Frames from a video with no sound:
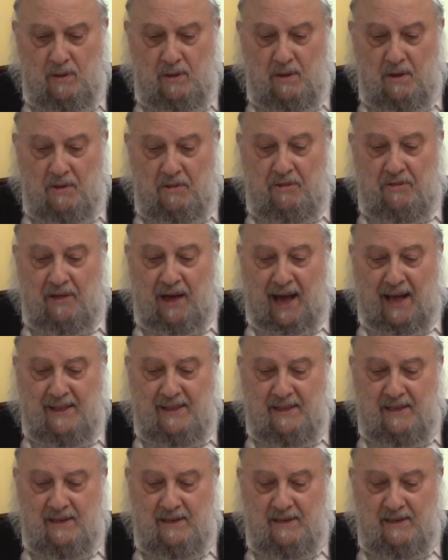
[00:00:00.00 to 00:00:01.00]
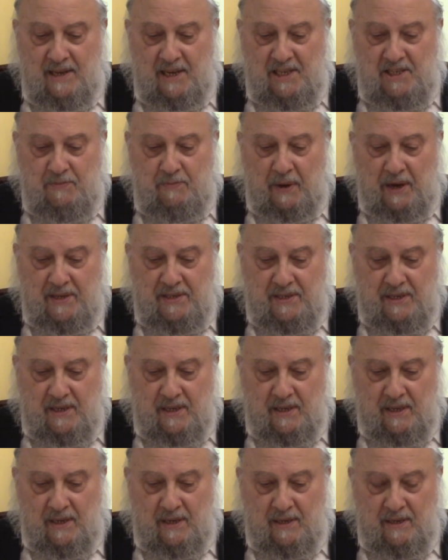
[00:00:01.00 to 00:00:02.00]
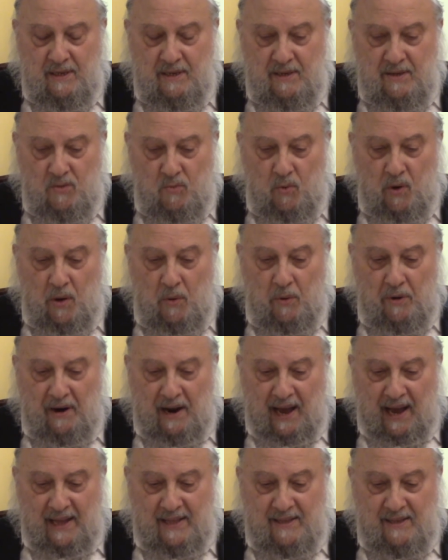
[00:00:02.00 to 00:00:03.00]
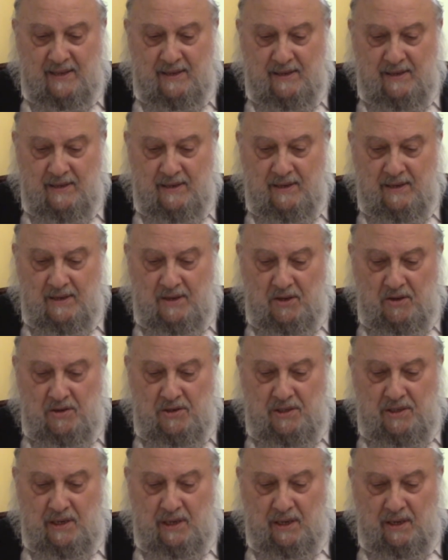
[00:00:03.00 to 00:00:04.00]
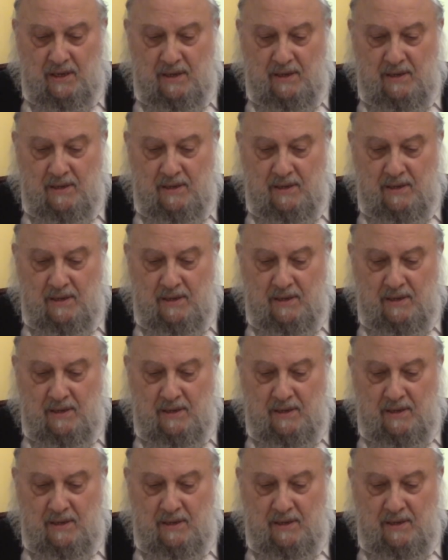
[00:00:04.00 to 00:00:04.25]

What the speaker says: That is basically where we're at, you see.